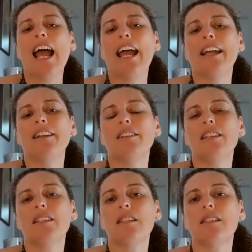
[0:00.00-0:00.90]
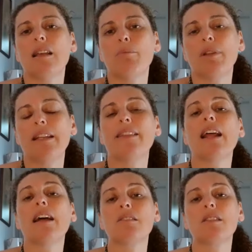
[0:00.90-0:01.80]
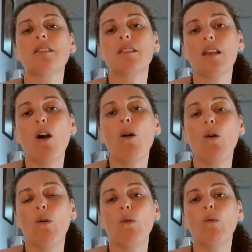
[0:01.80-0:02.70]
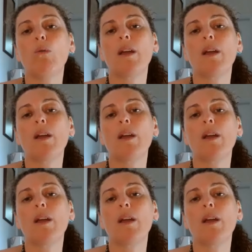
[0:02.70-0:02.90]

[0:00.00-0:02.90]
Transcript: And this is somebody that our soul